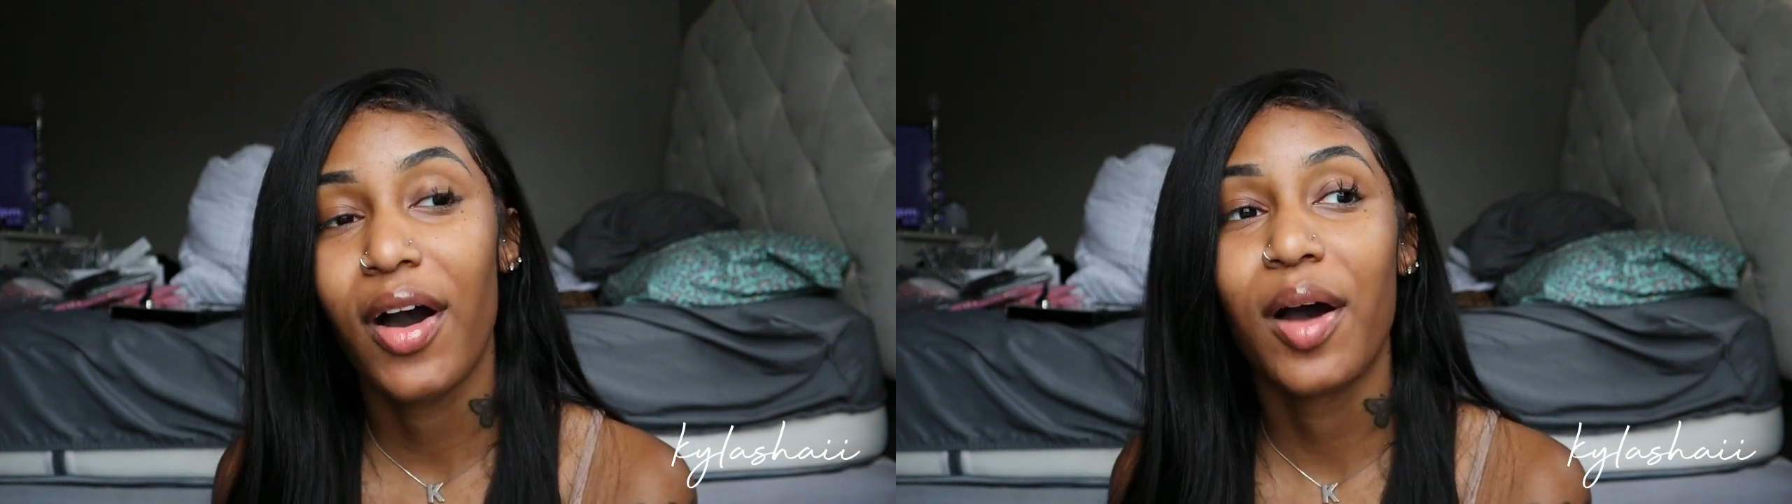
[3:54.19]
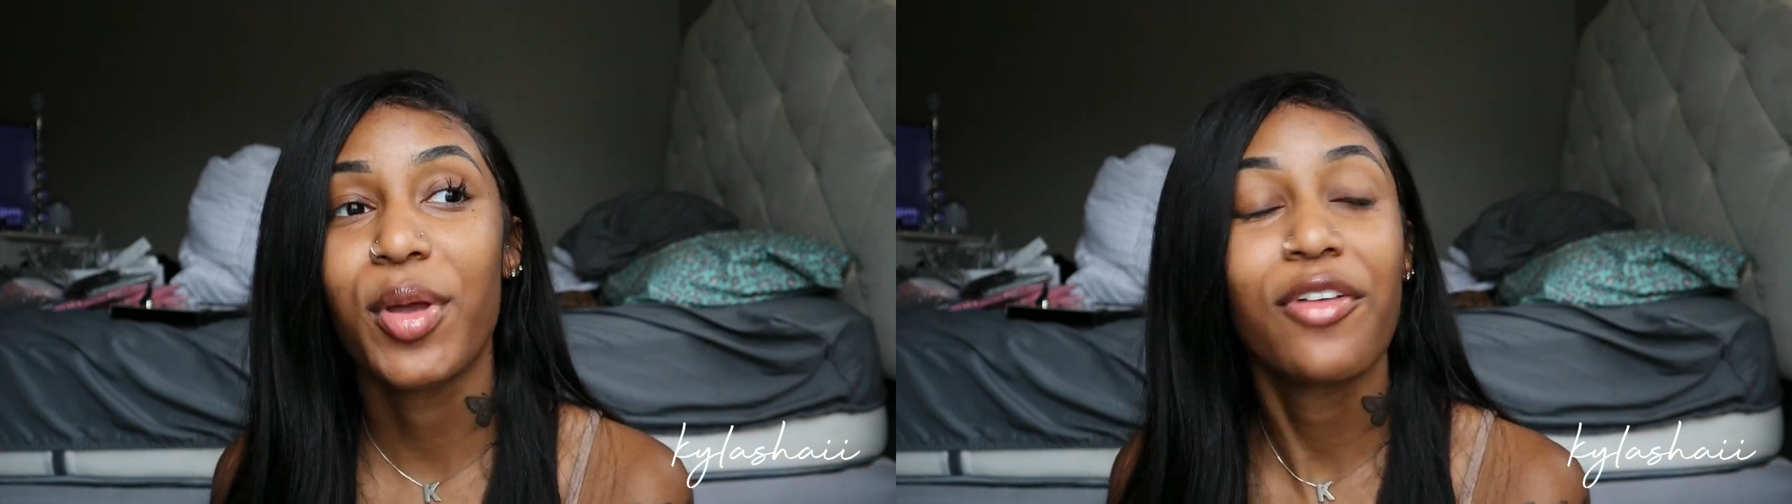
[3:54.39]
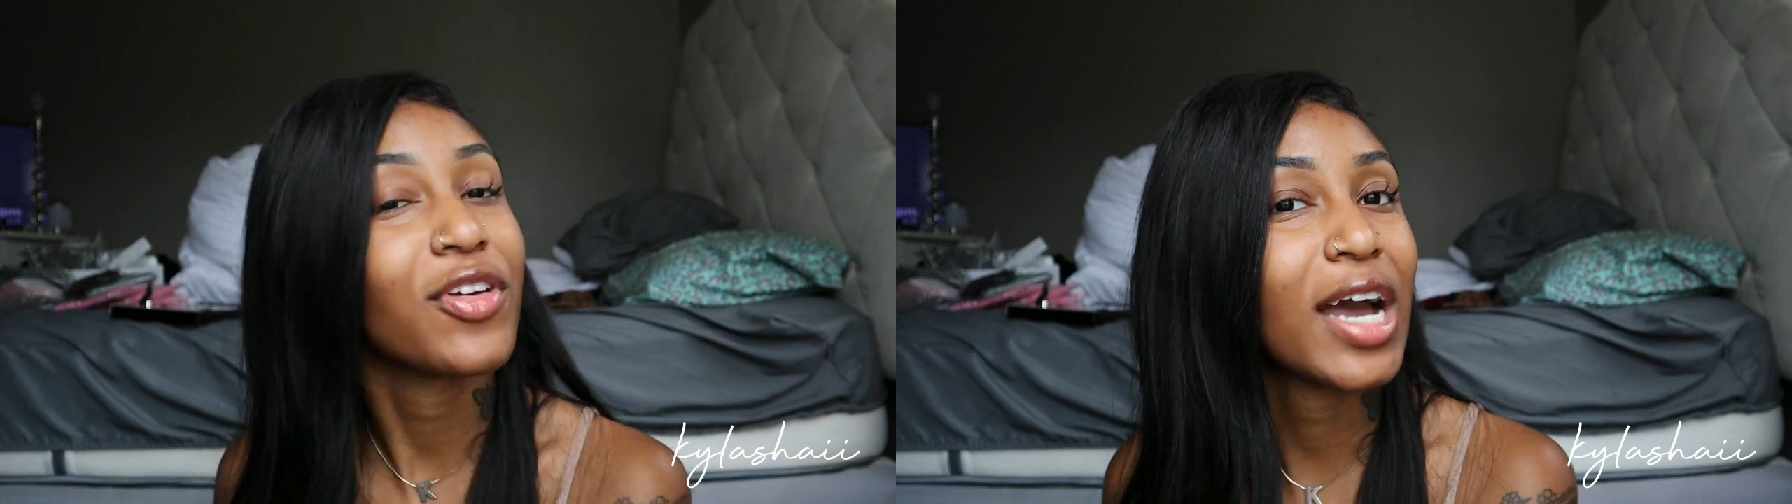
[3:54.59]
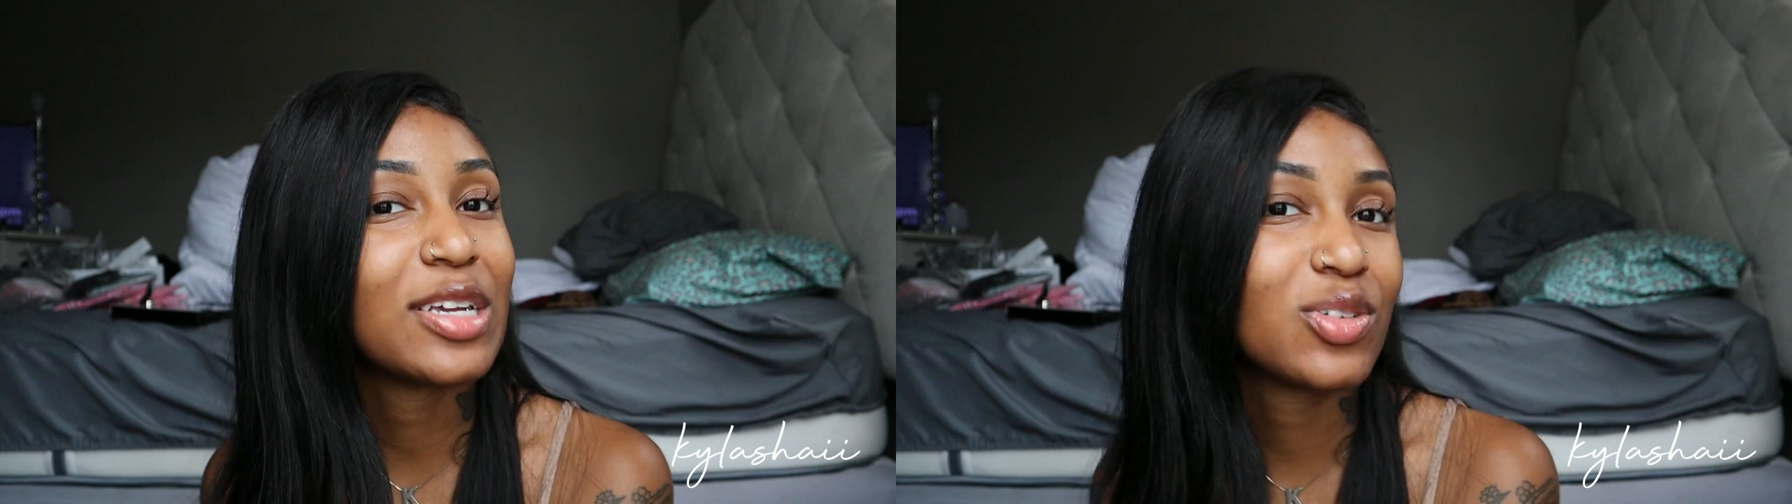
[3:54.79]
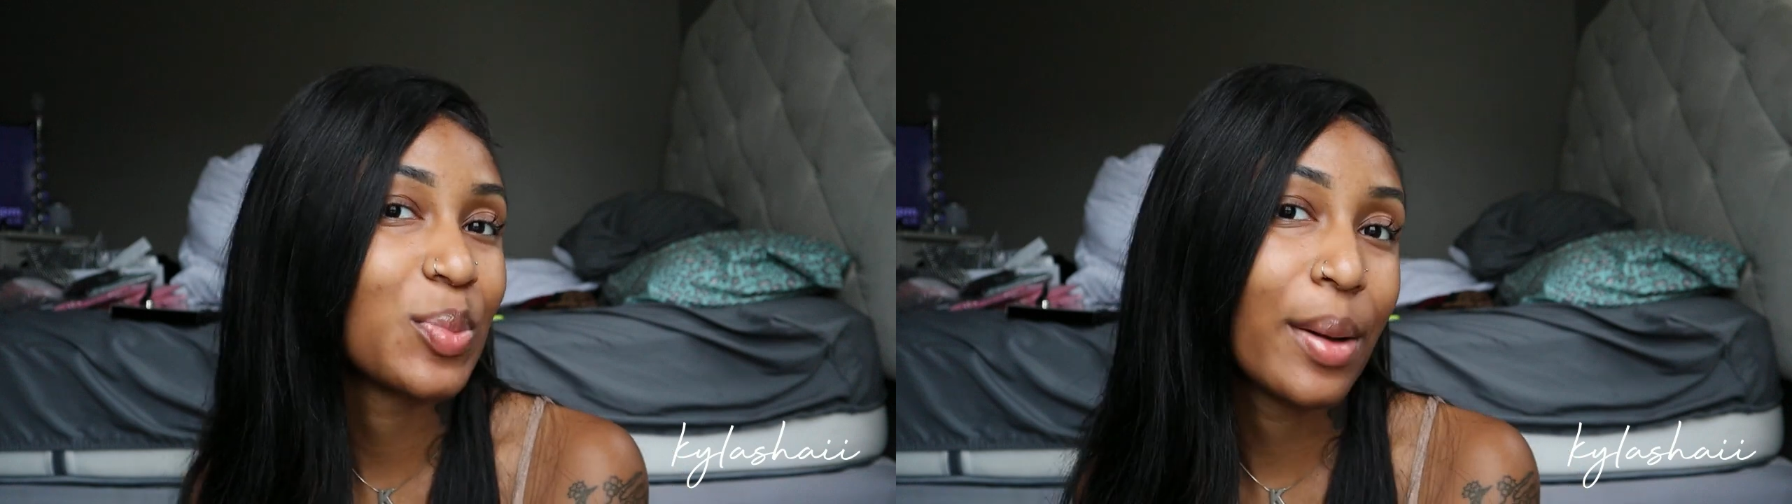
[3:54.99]
If you
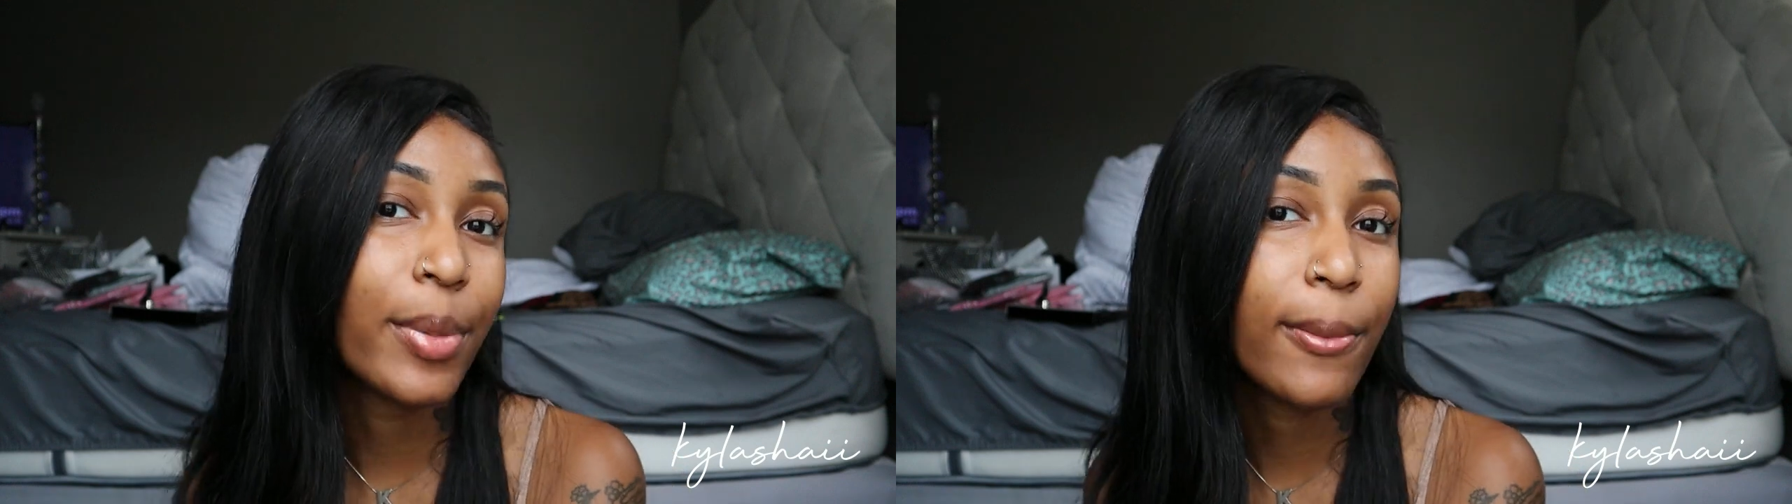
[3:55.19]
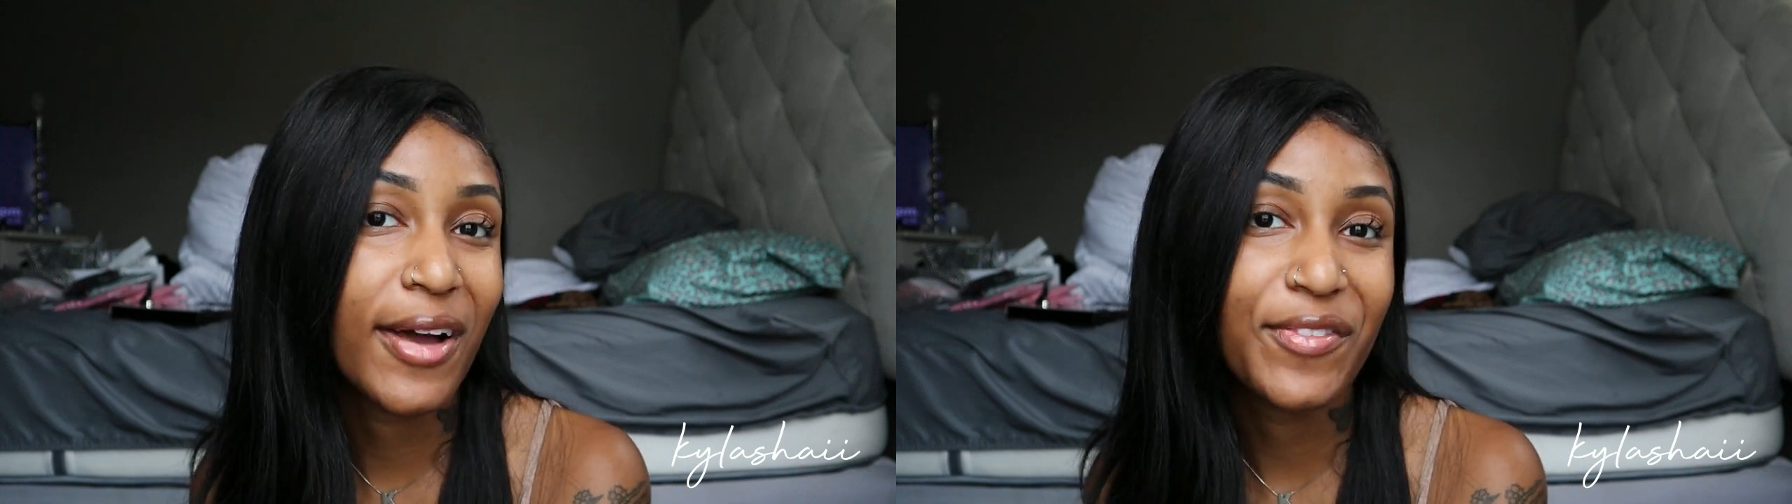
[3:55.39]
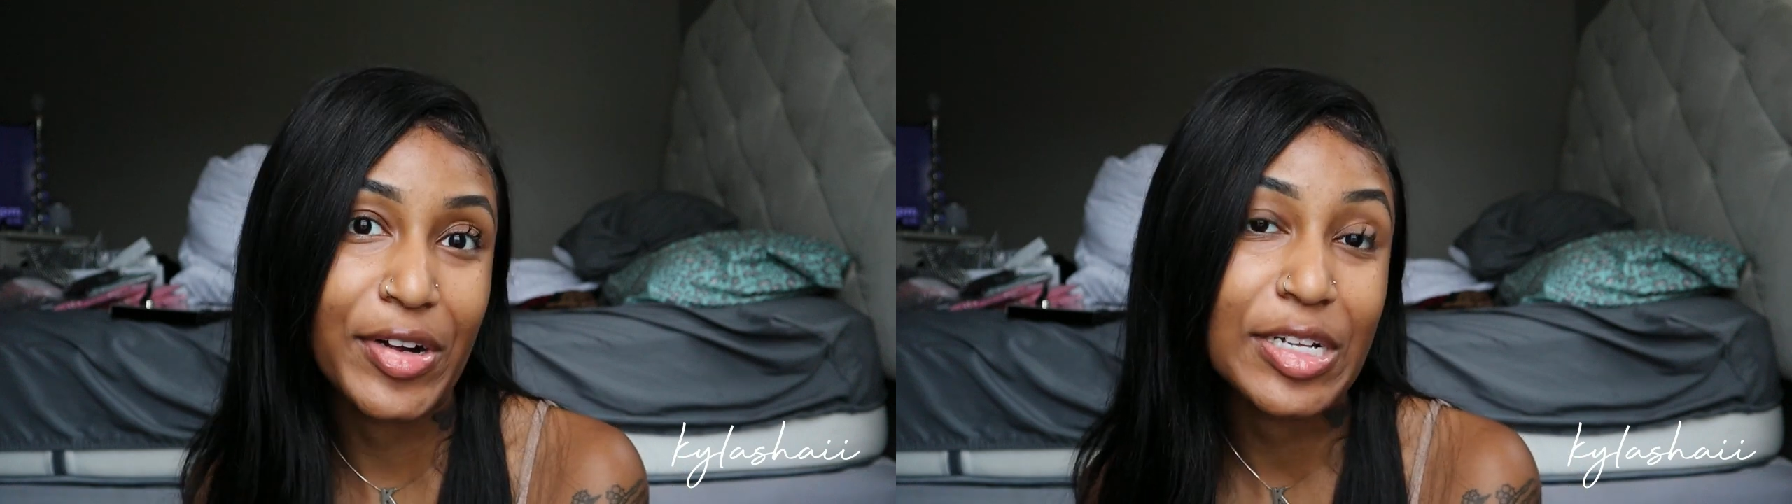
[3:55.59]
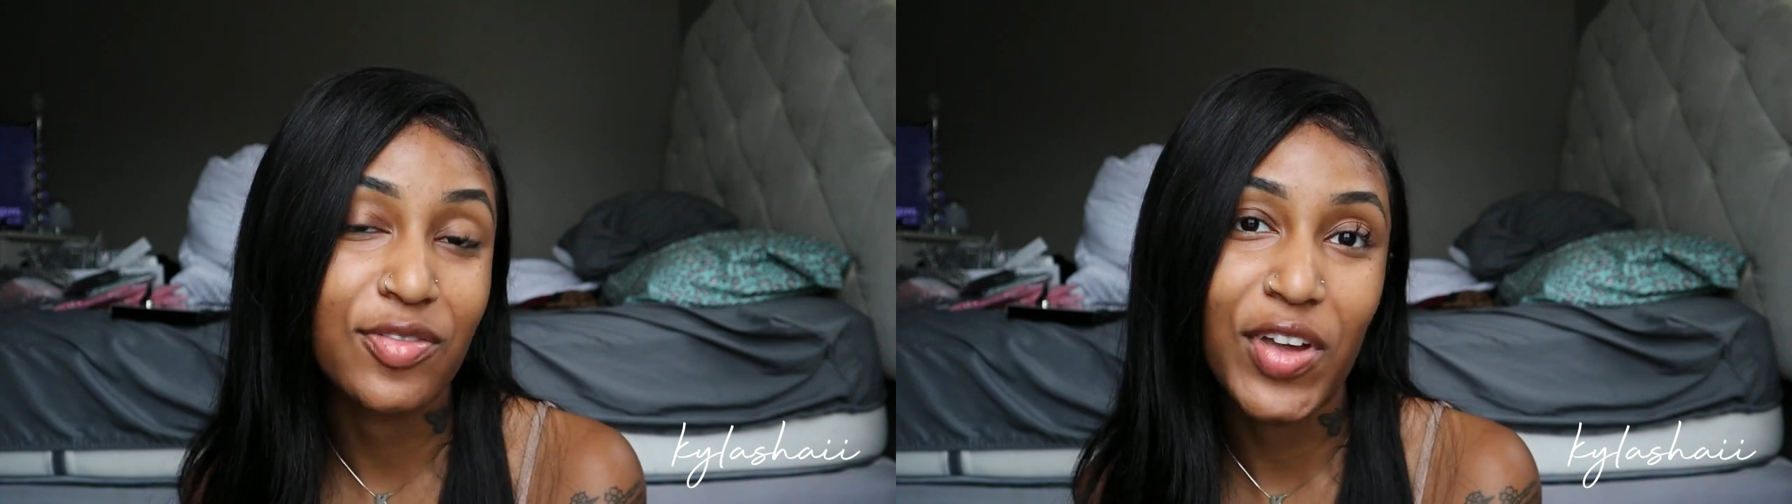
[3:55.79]
guys remember my first